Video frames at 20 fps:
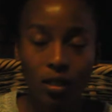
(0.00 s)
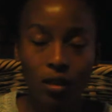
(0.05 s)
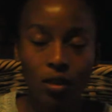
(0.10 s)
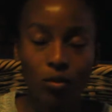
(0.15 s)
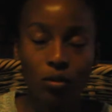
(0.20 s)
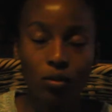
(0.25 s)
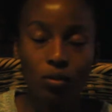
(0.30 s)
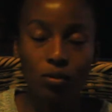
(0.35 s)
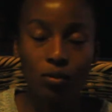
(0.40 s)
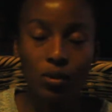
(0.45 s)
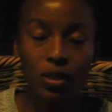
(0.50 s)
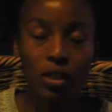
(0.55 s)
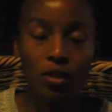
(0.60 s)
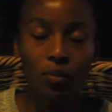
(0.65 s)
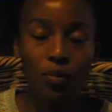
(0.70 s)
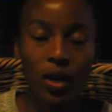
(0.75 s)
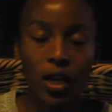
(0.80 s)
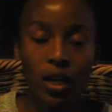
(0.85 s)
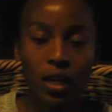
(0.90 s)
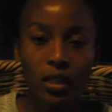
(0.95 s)
Those ones
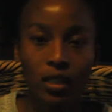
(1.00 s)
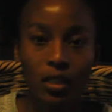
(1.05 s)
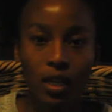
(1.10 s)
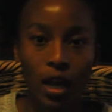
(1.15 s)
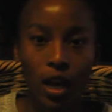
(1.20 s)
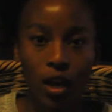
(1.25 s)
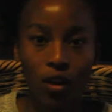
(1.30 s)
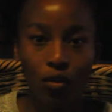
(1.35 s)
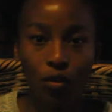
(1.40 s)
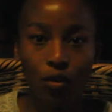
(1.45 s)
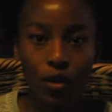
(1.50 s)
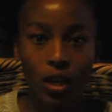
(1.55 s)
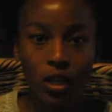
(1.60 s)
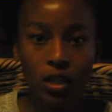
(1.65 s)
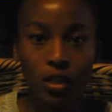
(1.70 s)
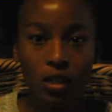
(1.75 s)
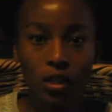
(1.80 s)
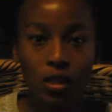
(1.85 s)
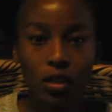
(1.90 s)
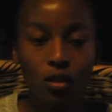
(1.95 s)
make 10
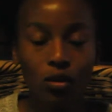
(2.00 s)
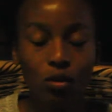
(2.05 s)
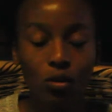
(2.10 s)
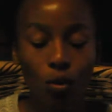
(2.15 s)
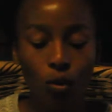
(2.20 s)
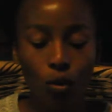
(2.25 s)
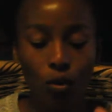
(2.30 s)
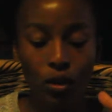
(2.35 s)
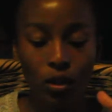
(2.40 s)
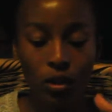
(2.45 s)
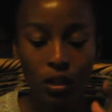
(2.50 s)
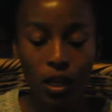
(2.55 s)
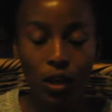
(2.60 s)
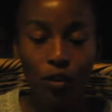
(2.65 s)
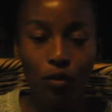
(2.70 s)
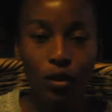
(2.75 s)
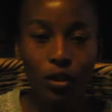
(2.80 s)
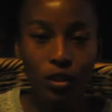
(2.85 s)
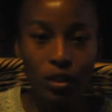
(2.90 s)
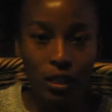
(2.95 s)
rand. So the
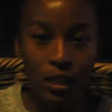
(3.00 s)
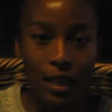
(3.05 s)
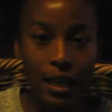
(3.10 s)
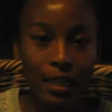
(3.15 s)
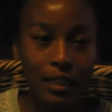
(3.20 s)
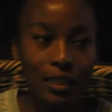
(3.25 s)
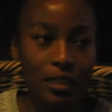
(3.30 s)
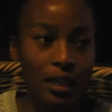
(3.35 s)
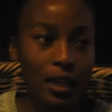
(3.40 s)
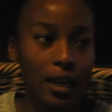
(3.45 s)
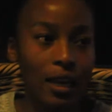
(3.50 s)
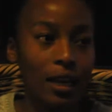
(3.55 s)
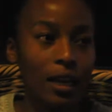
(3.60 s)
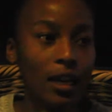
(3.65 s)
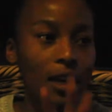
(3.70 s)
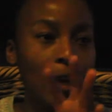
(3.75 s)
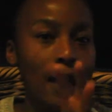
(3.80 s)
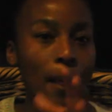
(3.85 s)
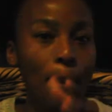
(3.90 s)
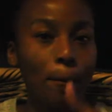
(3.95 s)
10 rand of that day,
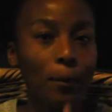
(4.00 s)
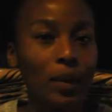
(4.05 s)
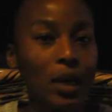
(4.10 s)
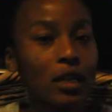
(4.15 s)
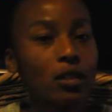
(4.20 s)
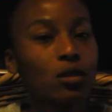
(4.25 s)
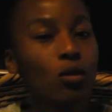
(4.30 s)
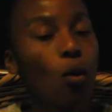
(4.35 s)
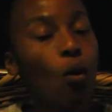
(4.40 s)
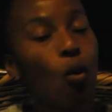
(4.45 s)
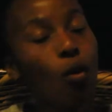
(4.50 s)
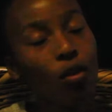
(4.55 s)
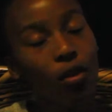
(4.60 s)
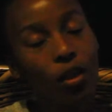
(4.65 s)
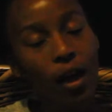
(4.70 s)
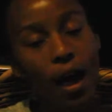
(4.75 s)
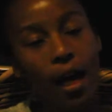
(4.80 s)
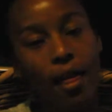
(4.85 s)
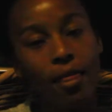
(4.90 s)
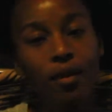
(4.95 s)
plus all
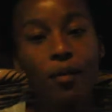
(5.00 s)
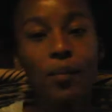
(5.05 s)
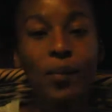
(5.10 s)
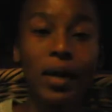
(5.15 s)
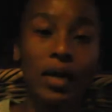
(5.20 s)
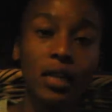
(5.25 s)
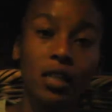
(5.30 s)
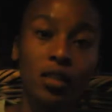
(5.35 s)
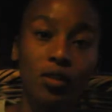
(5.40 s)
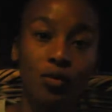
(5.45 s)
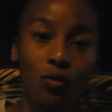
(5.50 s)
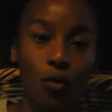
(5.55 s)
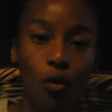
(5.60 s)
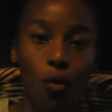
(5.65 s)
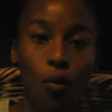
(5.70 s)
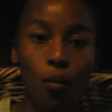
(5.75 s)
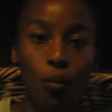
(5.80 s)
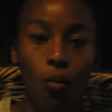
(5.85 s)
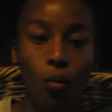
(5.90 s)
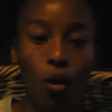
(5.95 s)
the other monies
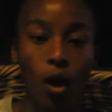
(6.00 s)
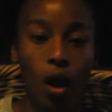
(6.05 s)
from